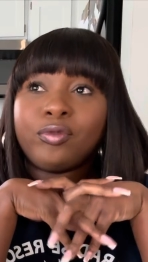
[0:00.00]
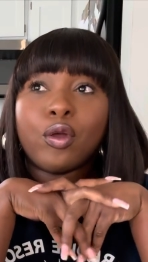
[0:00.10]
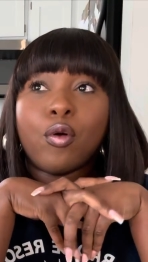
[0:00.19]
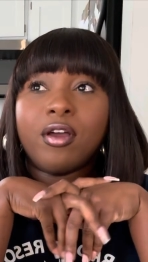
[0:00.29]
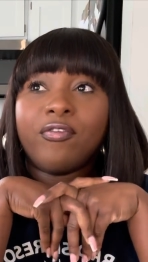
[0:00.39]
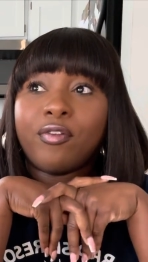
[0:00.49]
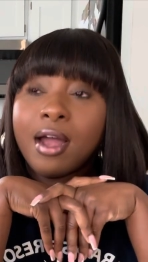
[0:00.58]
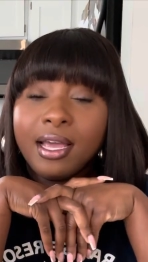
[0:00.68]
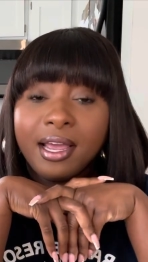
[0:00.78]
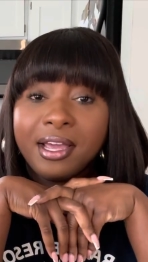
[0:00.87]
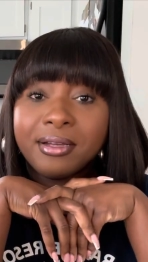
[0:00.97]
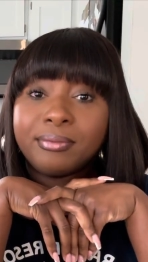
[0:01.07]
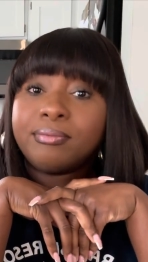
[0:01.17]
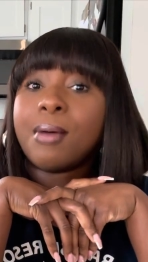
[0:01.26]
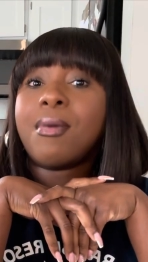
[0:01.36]
On
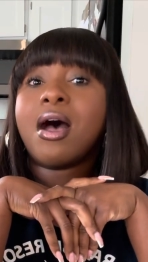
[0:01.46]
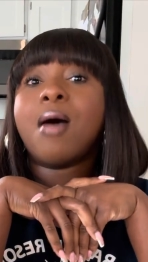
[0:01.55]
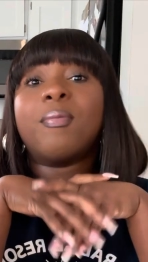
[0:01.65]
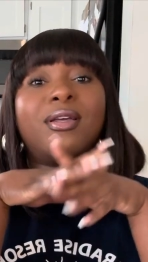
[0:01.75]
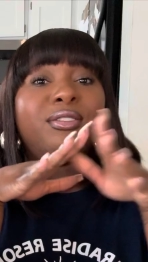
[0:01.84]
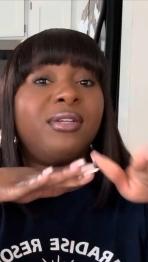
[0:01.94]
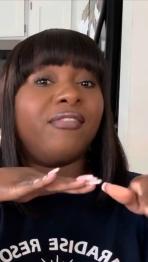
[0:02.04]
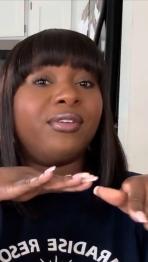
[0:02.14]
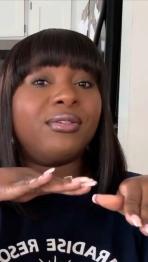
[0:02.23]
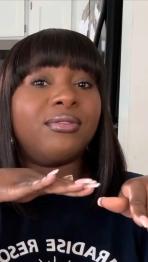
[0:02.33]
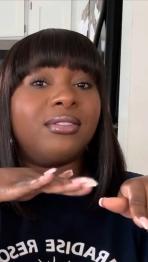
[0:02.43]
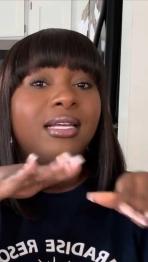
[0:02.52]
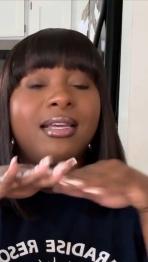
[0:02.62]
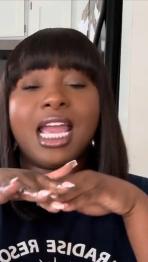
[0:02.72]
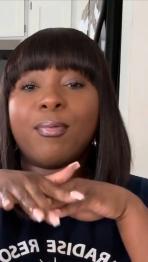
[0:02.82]
Friday, my mom and my 2 nephews,
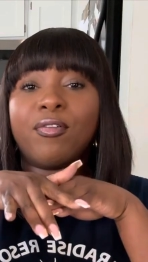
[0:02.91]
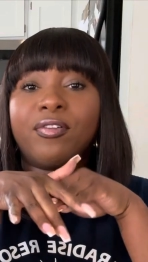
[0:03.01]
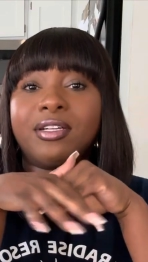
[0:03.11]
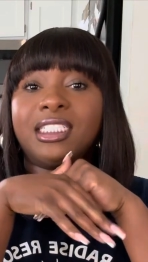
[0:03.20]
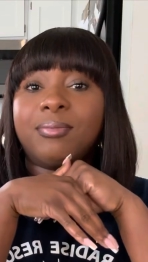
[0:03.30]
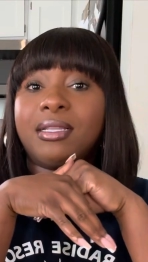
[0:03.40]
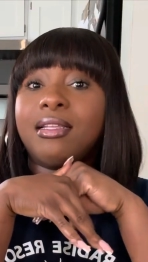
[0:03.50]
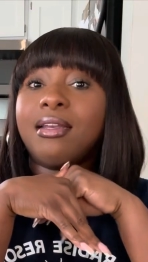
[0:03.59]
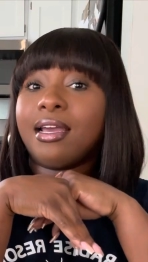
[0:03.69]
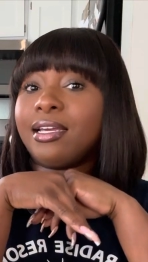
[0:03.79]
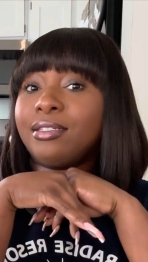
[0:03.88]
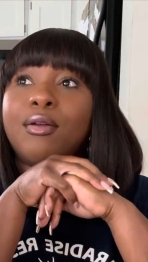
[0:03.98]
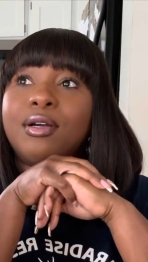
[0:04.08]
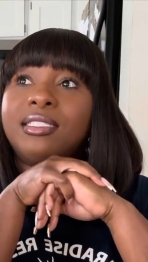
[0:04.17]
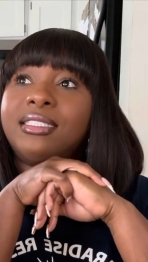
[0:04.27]
they came over and spent the night.
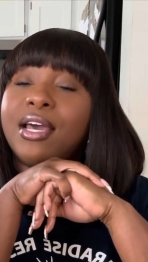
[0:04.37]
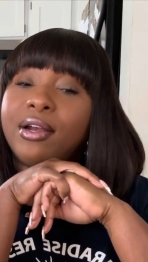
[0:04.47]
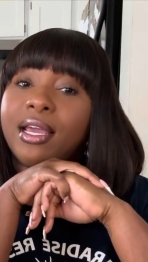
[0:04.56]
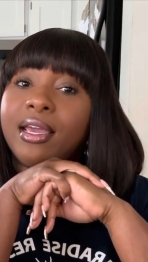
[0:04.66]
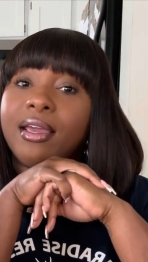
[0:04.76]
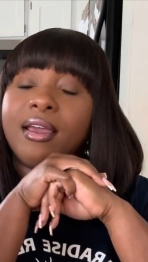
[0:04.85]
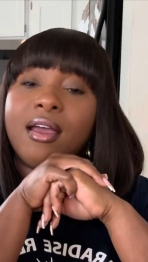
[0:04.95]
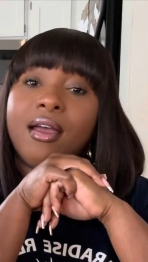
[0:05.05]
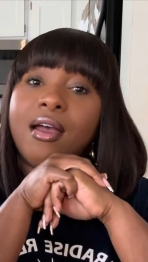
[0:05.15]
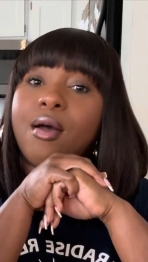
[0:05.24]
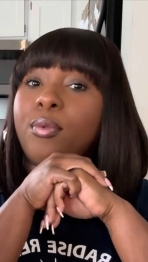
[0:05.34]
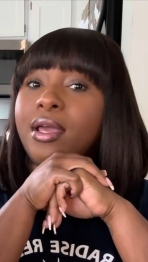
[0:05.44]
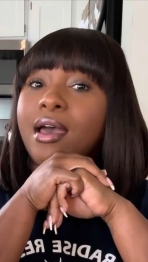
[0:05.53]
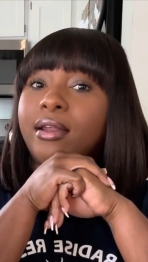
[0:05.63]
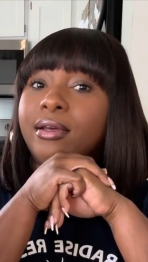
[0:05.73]
On Saturday, we
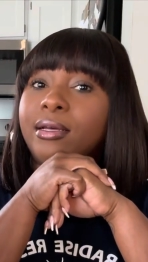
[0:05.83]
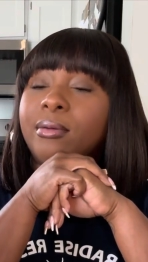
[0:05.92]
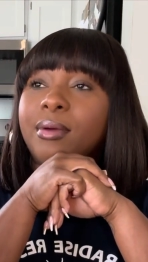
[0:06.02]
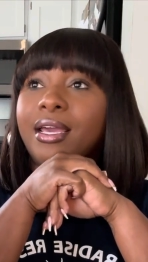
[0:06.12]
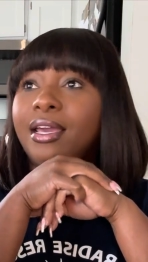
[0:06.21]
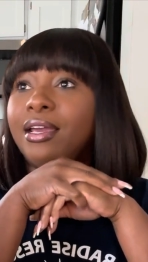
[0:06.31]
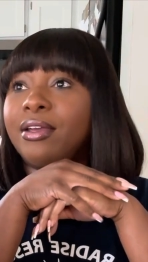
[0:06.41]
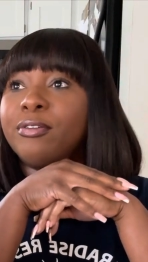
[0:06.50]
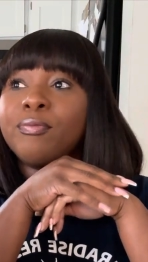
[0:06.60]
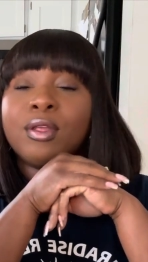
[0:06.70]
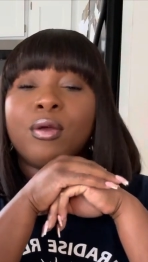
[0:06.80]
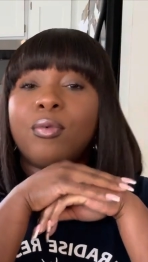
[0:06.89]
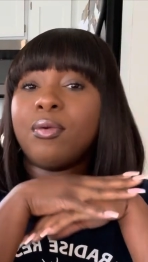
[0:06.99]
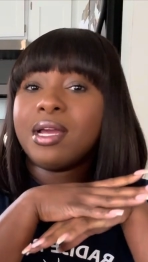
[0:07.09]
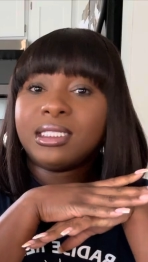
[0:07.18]
got up and
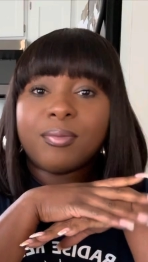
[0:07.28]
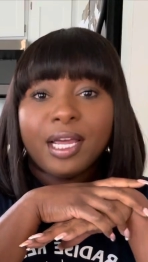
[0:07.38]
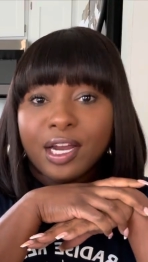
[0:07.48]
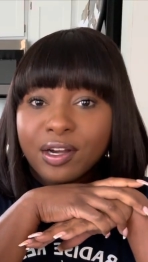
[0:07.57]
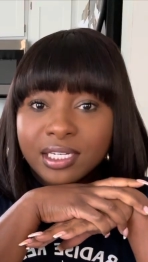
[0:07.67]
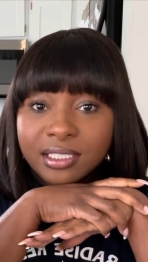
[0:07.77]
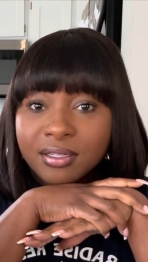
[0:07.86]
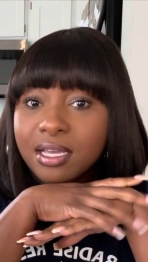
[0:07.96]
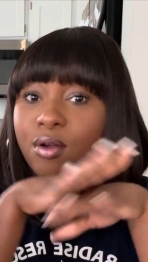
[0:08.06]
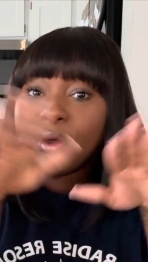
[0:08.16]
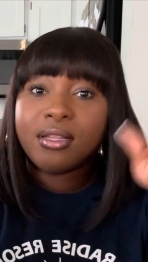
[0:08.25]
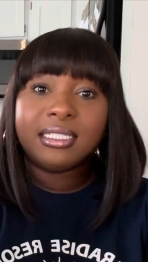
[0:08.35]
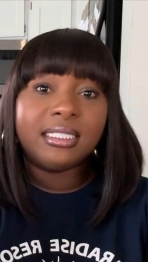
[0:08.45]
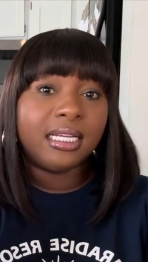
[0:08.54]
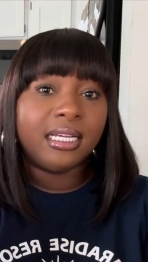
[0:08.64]
we ran some errands around
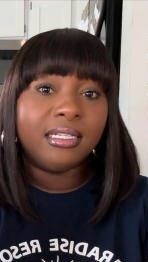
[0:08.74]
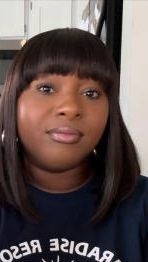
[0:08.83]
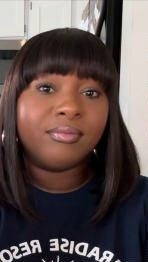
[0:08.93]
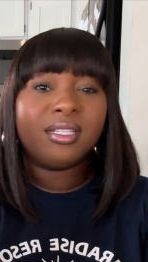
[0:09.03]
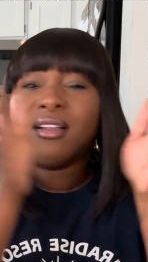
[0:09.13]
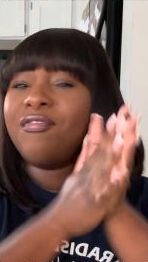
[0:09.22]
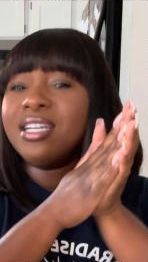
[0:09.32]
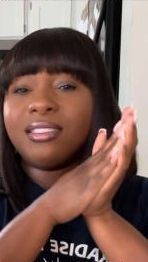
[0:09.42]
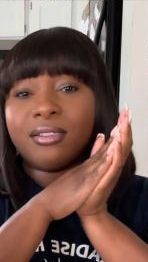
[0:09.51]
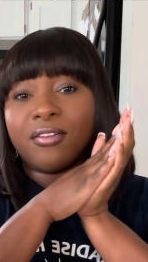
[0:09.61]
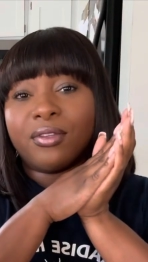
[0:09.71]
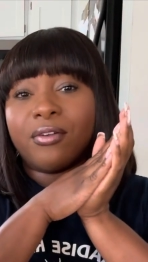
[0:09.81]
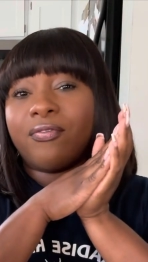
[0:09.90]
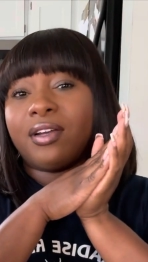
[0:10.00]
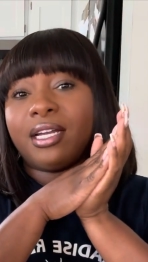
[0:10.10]
the city. Fun stuff
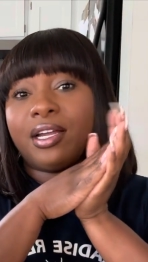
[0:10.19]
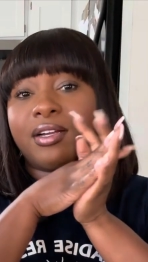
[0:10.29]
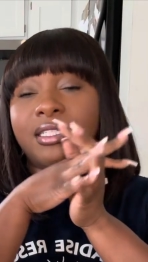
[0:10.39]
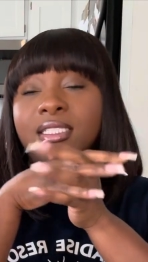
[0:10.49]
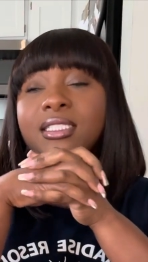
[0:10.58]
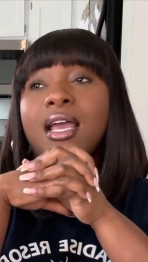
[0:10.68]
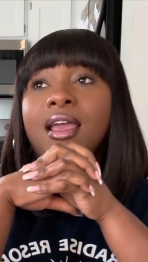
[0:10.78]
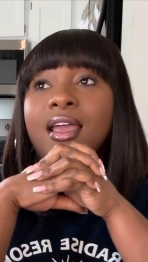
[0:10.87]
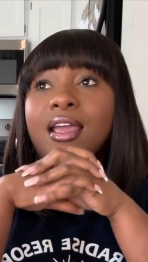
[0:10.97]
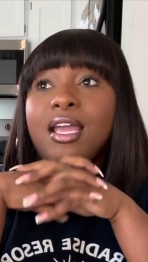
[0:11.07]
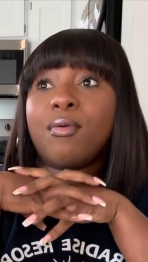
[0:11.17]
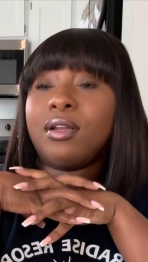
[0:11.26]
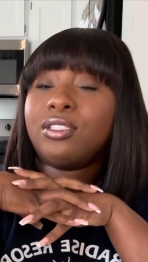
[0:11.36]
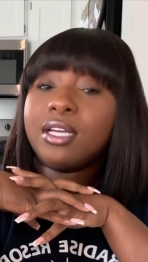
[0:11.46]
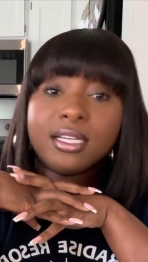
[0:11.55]
though, fun errands. And went
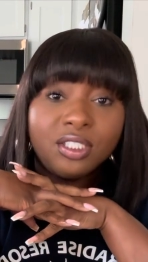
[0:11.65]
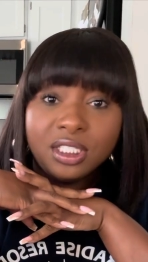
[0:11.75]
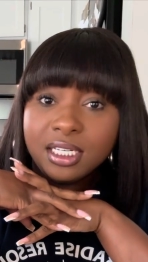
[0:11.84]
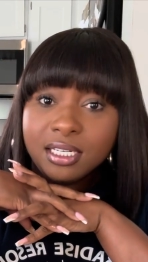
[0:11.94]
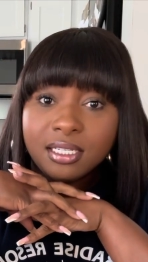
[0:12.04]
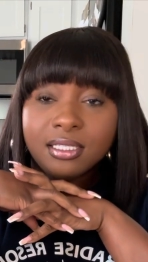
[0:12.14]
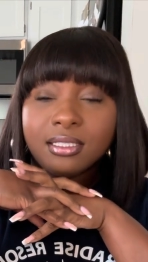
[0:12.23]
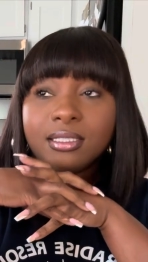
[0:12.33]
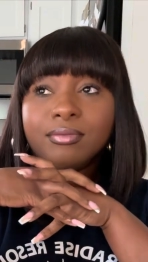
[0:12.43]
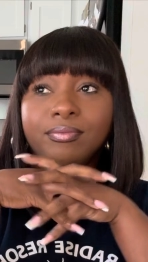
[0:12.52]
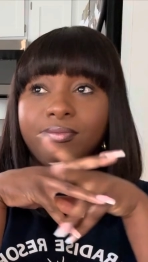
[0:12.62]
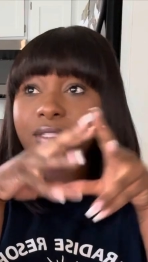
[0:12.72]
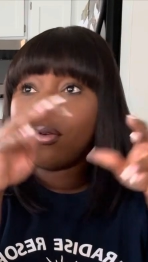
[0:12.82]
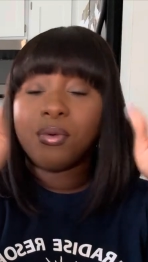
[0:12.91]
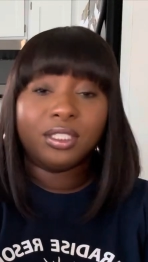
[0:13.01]
to Chuck E. Cheese.
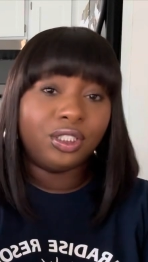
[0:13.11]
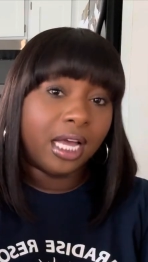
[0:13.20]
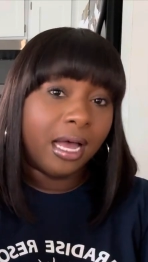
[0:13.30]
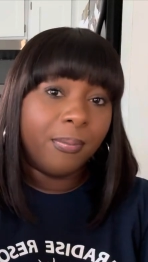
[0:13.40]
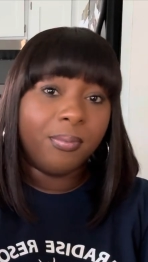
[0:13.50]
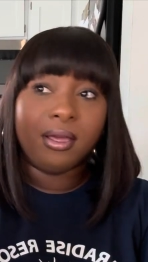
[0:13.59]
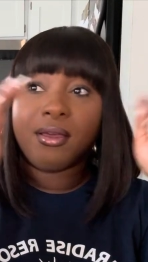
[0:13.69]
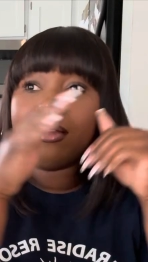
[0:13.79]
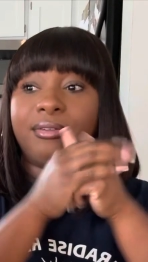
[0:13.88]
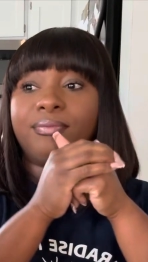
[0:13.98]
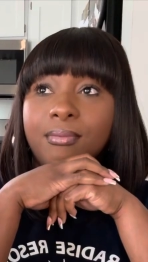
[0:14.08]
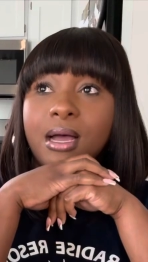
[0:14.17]
We went shopping.